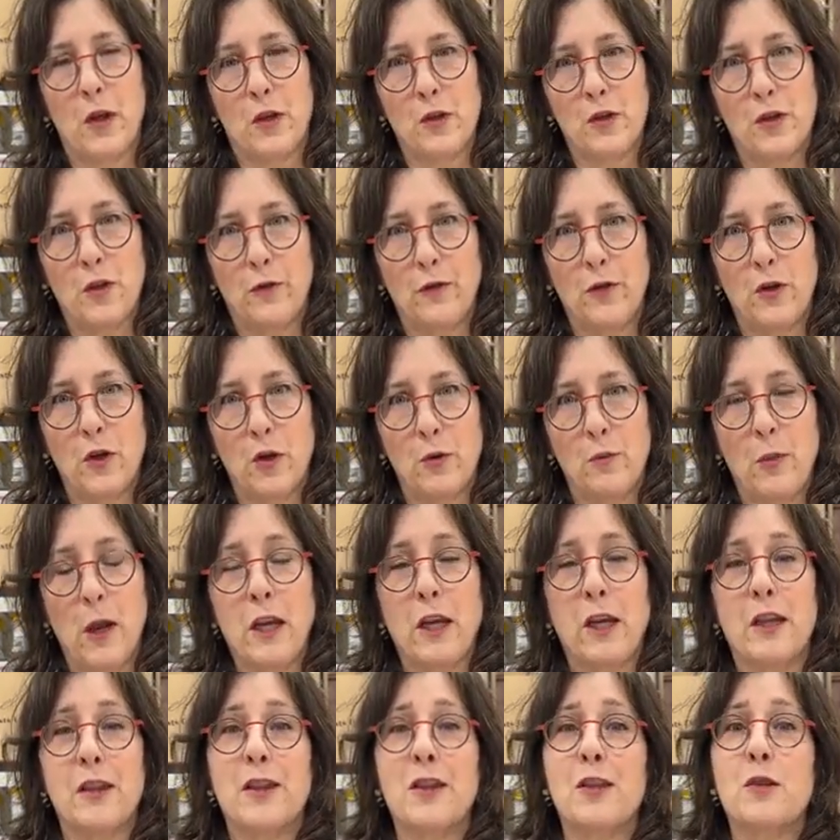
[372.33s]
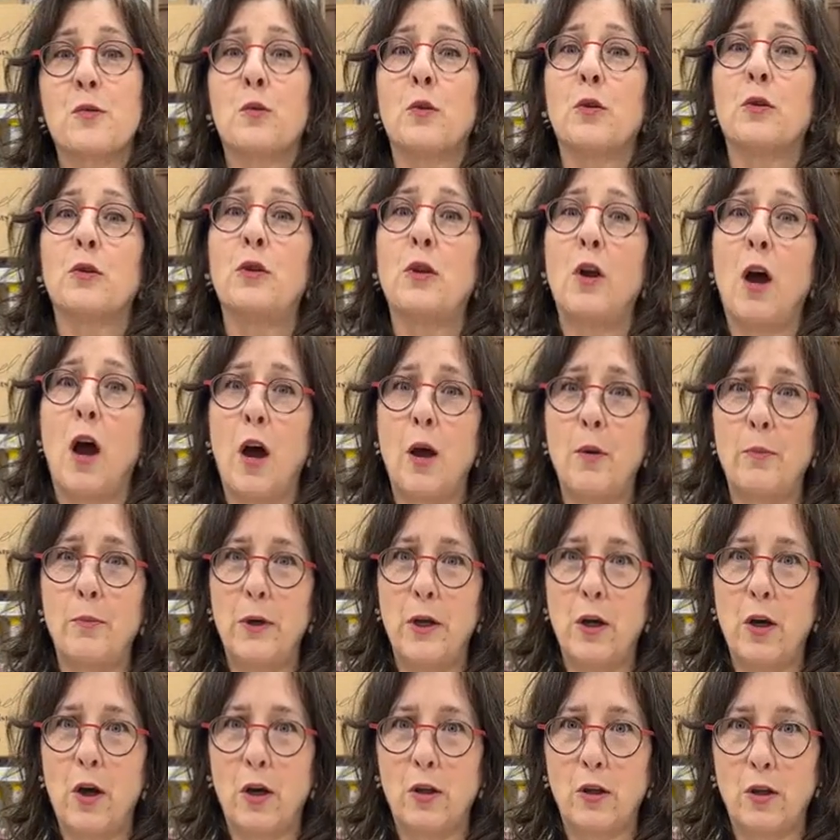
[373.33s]
So if you can make it, this will not
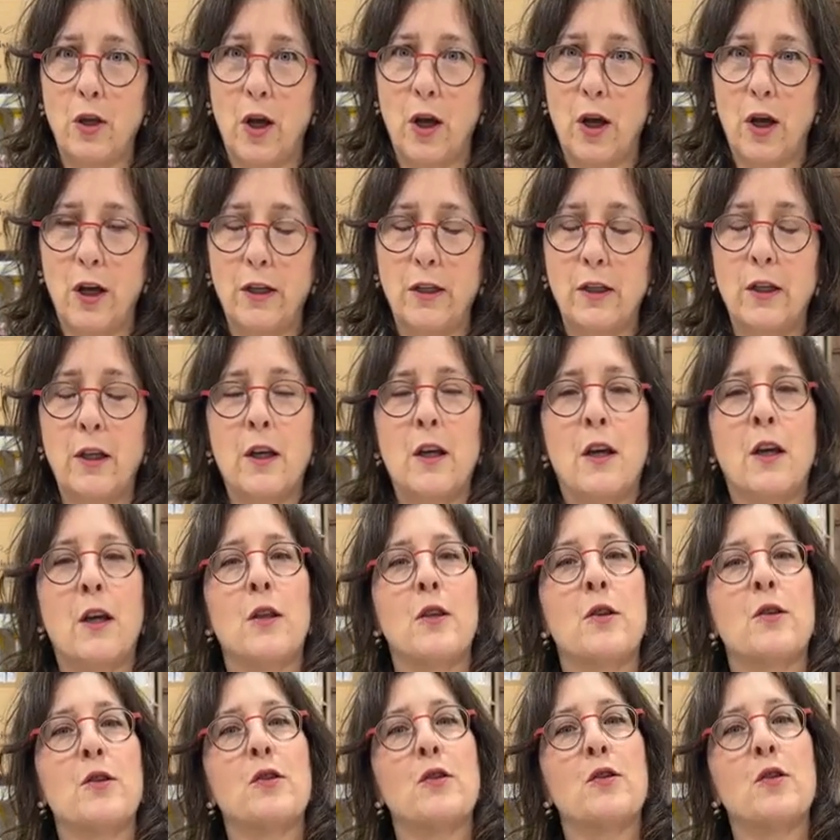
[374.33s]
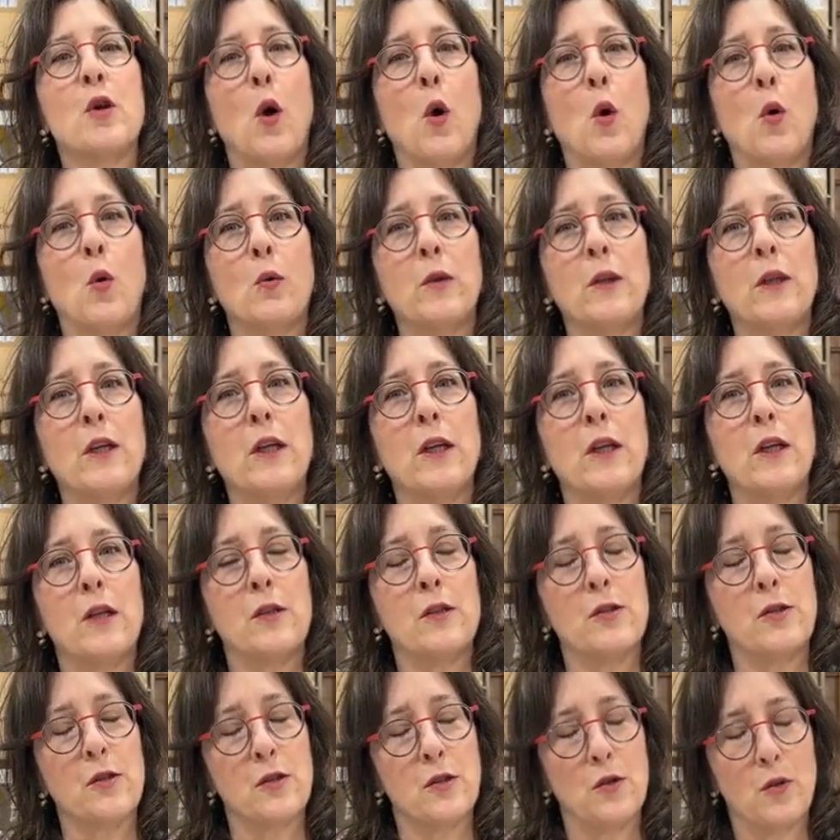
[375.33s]
be online. This is only
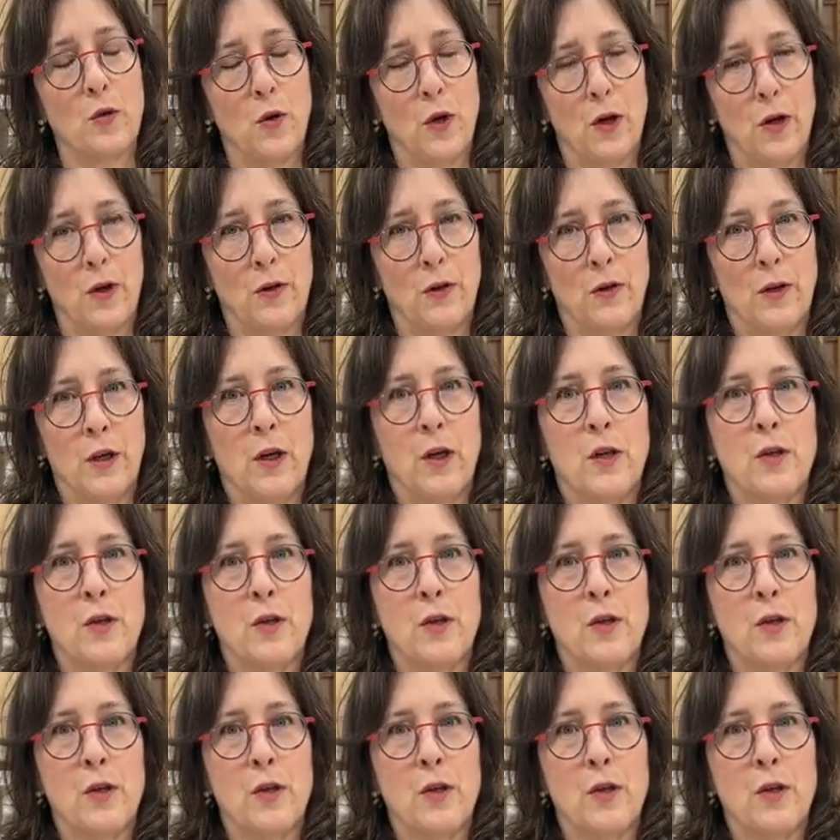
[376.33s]
in store.